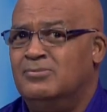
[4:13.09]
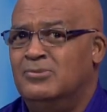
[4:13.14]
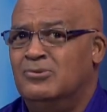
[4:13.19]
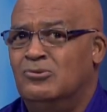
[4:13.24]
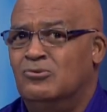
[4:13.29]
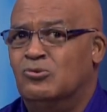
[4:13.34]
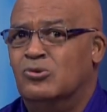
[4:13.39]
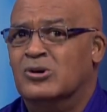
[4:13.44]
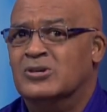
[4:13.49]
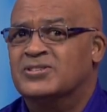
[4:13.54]

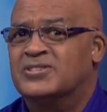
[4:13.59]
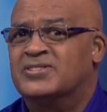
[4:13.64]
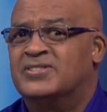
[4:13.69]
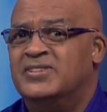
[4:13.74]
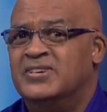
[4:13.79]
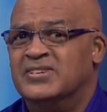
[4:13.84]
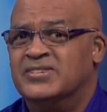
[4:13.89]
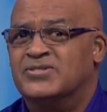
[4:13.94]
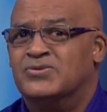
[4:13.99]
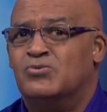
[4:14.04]
was
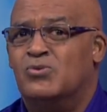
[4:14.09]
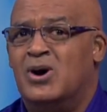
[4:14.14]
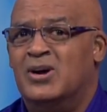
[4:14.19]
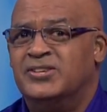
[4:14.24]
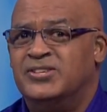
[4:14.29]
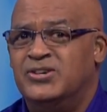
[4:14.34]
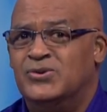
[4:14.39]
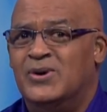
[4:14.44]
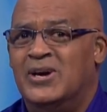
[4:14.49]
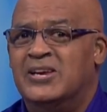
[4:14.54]
this
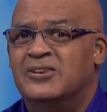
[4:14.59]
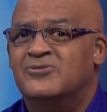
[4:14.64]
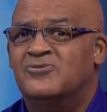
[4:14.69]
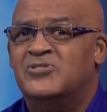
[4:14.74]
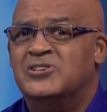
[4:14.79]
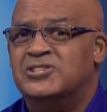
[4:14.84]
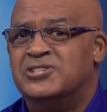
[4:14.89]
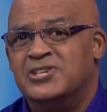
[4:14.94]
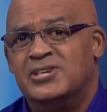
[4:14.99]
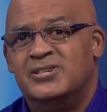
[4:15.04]
what you
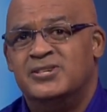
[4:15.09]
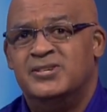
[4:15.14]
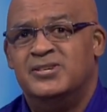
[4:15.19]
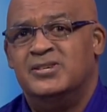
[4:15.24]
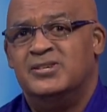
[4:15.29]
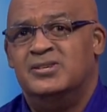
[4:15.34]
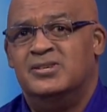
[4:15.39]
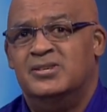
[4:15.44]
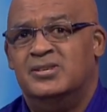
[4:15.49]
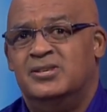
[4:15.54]
envisioned
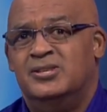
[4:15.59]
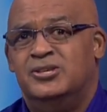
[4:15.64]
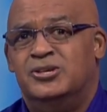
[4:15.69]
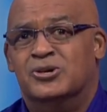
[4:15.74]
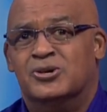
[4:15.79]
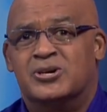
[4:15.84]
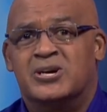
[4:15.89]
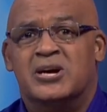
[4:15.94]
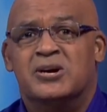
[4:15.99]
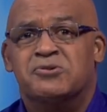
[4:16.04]

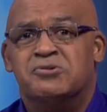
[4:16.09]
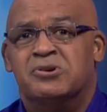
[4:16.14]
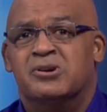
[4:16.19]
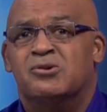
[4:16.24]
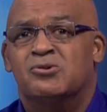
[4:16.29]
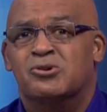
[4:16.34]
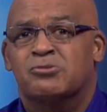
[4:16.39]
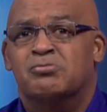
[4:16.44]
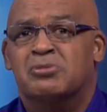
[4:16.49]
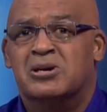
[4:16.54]
your career
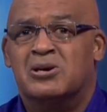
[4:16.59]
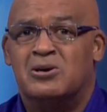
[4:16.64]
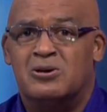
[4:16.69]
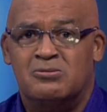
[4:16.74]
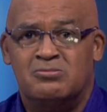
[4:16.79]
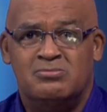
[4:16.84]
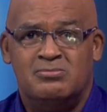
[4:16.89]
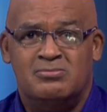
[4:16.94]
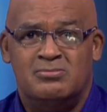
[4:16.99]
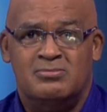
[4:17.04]
would
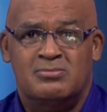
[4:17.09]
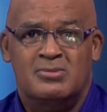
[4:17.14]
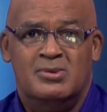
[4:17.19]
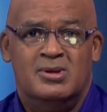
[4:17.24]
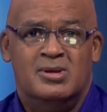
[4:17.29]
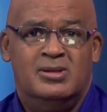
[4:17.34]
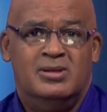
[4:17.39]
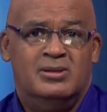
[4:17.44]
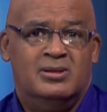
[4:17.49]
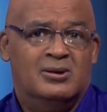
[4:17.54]
become?
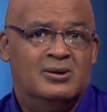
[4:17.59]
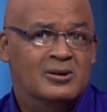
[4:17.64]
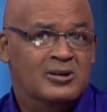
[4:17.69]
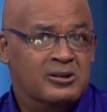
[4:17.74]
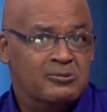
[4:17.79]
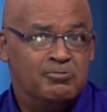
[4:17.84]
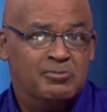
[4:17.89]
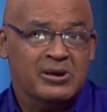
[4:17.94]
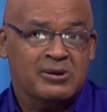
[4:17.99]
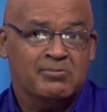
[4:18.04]

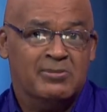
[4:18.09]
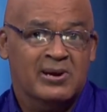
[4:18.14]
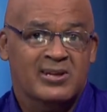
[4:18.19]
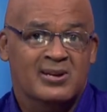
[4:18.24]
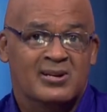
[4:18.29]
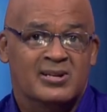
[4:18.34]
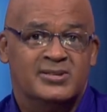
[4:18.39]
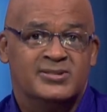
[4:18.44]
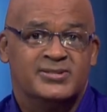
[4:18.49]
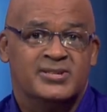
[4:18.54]
Olympic Absolutely.
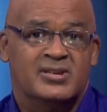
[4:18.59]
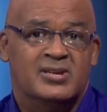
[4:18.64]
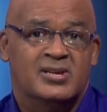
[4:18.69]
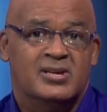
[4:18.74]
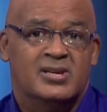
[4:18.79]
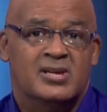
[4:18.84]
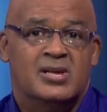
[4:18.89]
medalist?